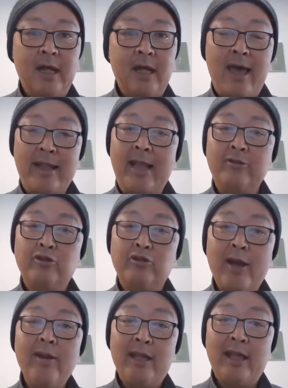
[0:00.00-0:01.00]
And then
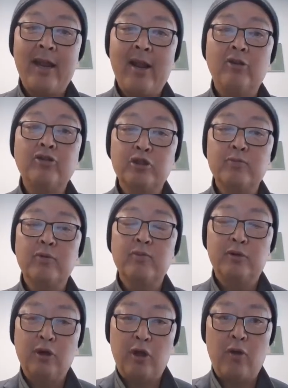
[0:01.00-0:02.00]
trying to get
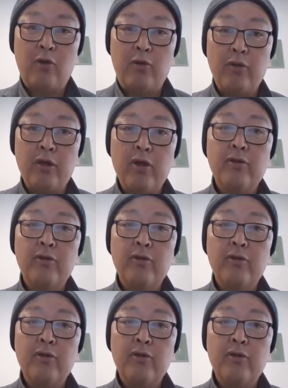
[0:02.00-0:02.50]
assumable loan